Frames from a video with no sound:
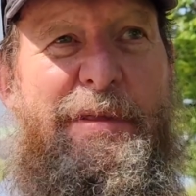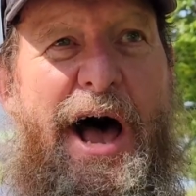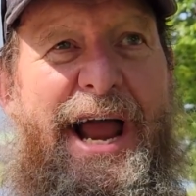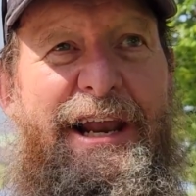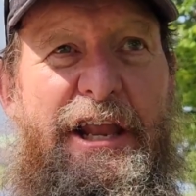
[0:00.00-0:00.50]

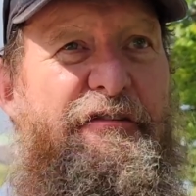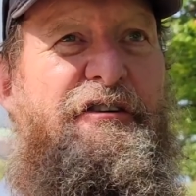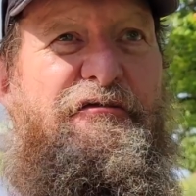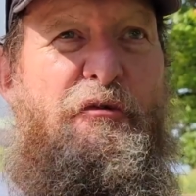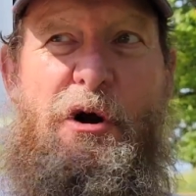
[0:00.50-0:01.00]
I live
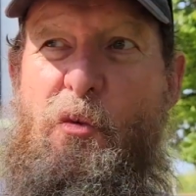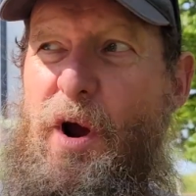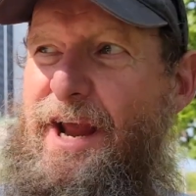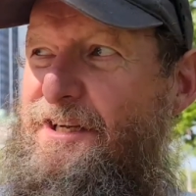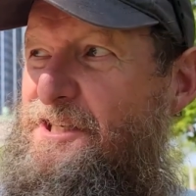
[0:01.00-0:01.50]
in Fort
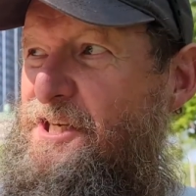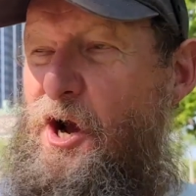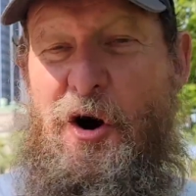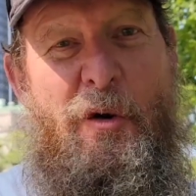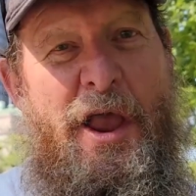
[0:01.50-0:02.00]
Wayne,
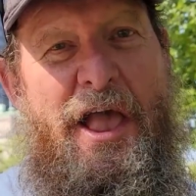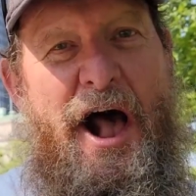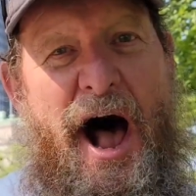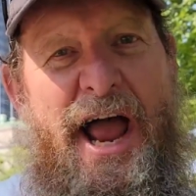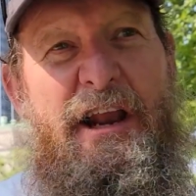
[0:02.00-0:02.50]
so
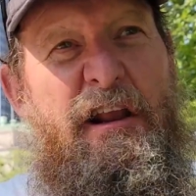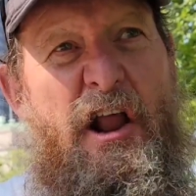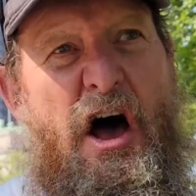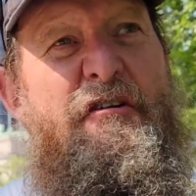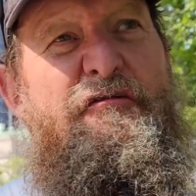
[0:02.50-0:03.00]
I
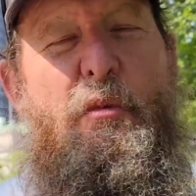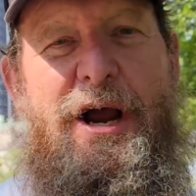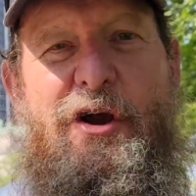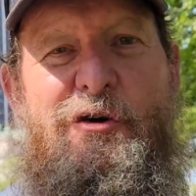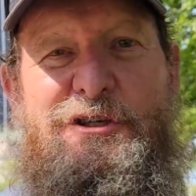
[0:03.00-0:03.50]
love what
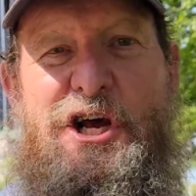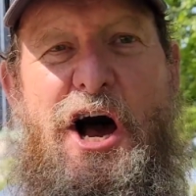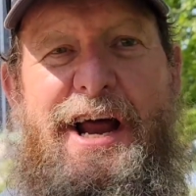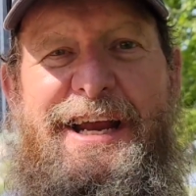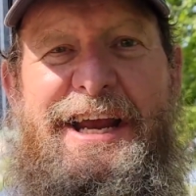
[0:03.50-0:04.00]
goes
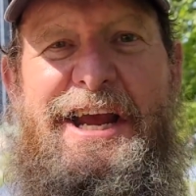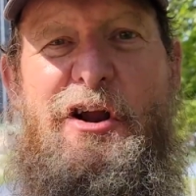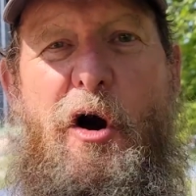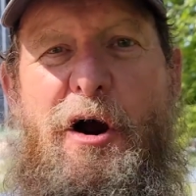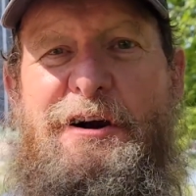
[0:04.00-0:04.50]
on in
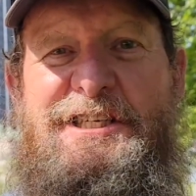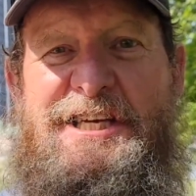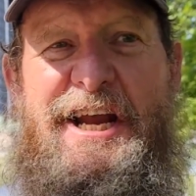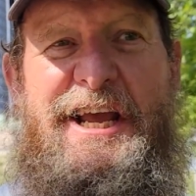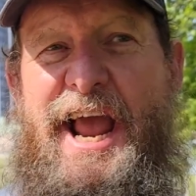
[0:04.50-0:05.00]
our
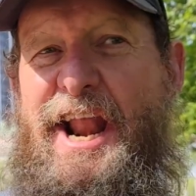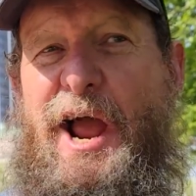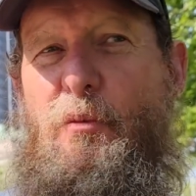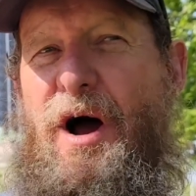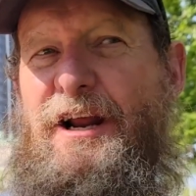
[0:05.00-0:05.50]
city, and I
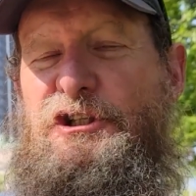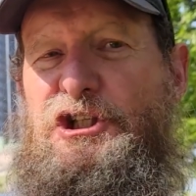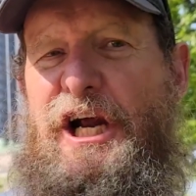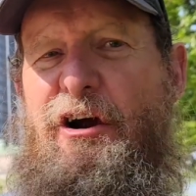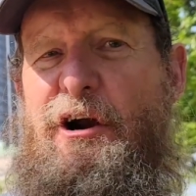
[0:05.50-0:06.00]
want to
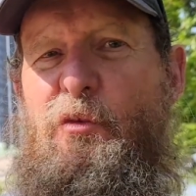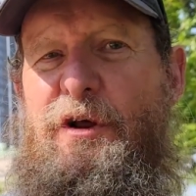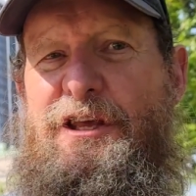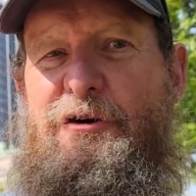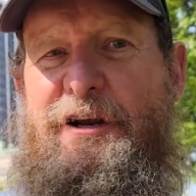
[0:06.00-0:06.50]
share it
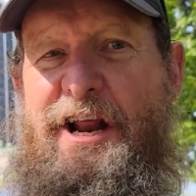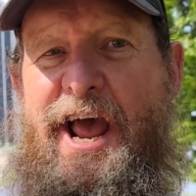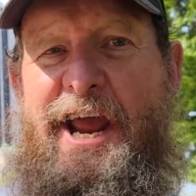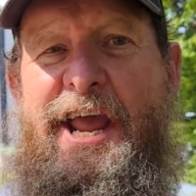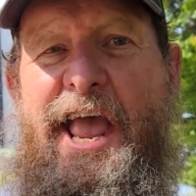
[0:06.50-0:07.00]
with you
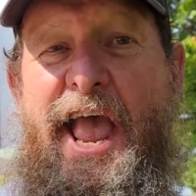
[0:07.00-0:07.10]
today.